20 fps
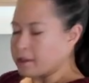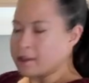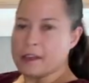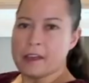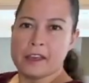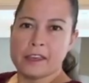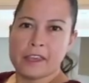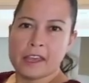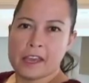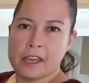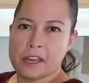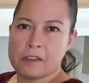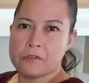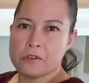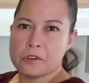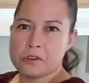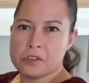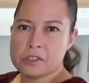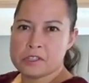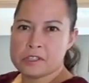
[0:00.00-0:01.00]
Again, if
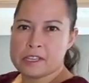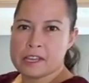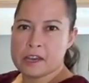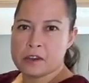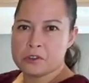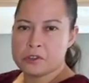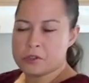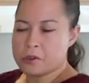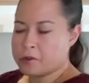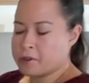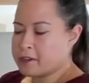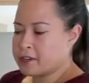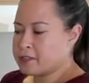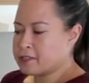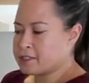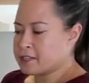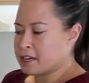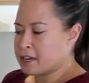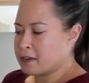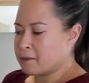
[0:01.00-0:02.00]
you just now joined,
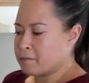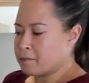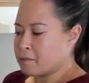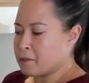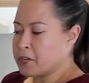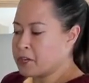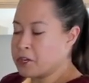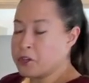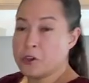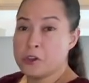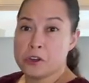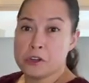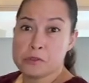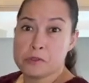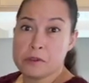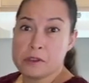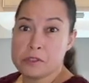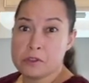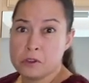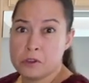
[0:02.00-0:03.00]
uh, my New Year's
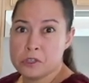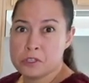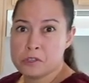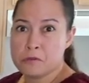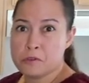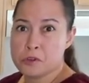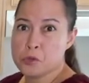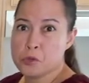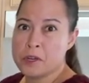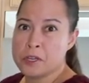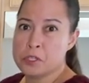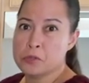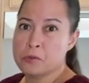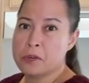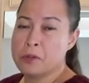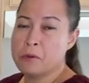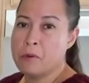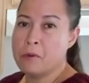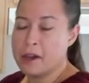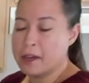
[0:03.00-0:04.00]
resolution for
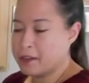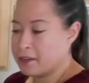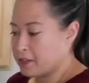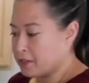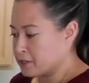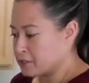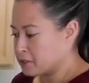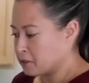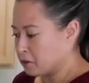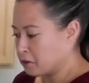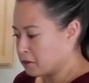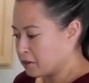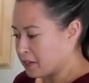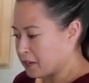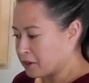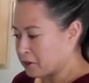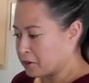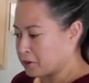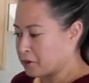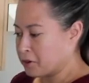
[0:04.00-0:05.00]
2021 is to learn how
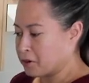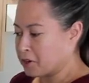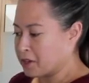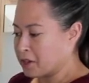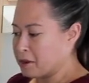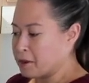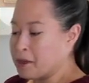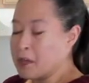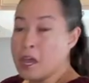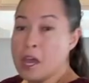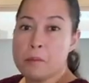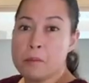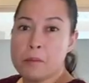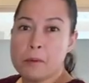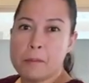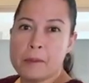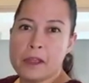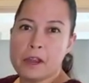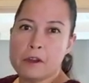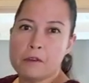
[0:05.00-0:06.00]
to cook and
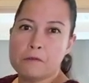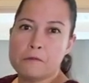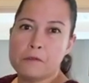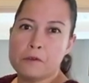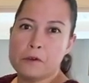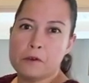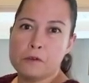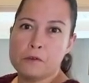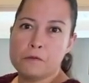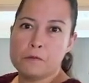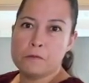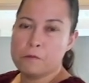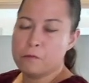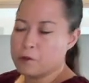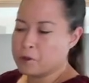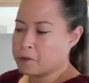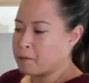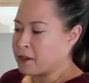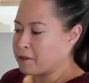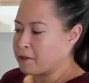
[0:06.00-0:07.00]
prepare food
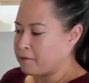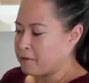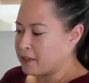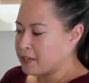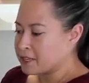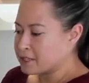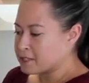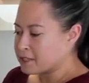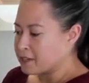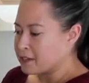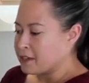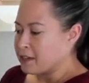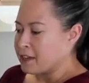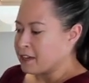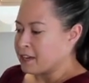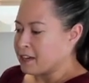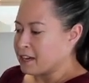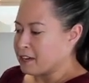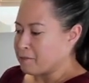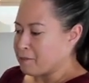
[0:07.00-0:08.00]
with my feet.
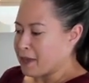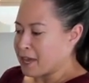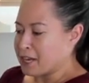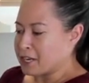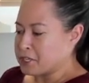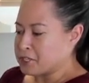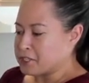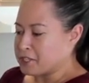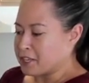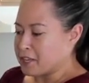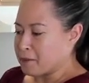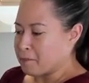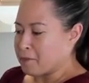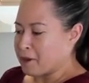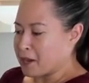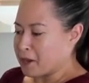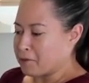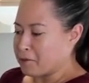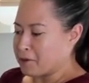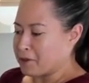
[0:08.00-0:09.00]
I managed to get
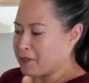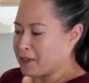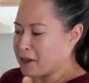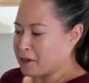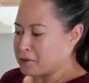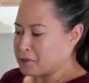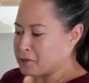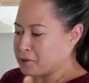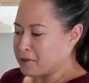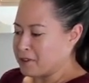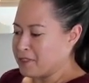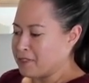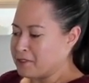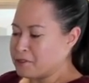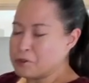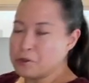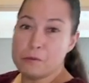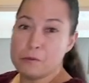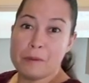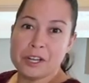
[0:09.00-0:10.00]
by without doing
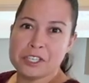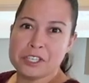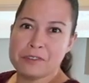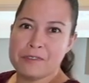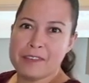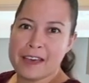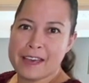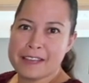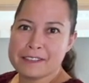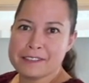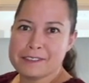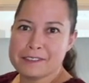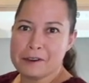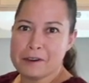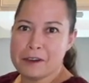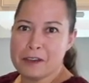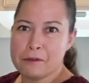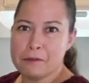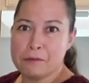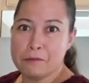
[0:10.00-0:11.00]
too much of that, so
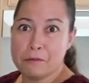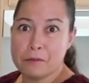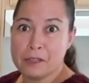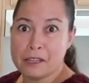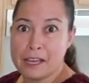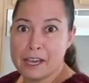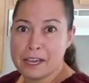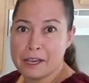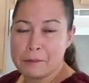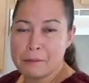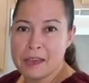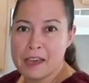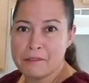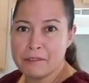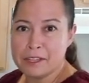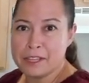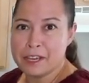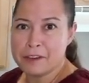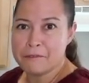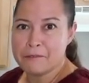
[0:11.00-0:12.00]
I rely
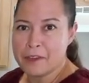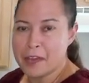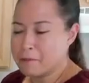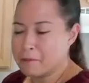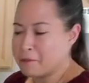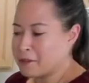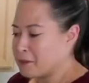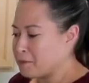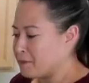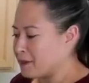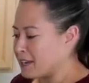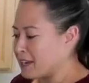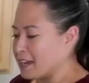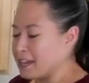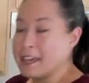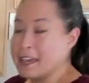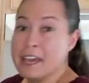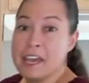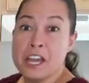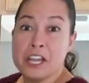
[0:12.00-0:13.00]
heavily on family. But I
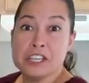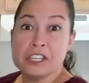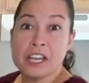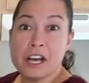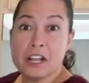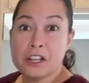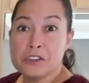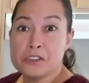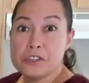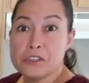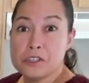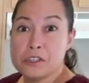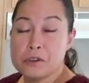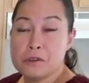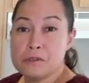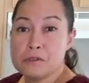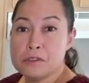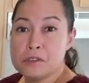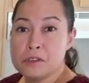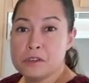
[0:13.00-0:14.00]
challenge you
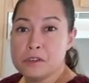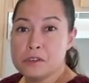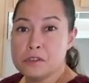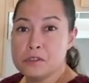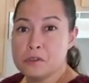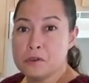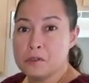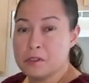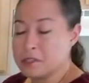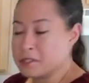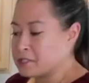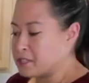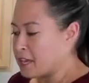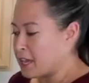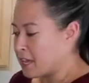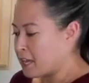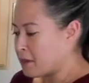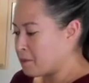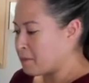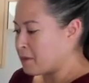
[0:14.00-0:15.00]
to do the
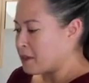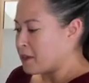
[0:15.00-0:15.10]
same.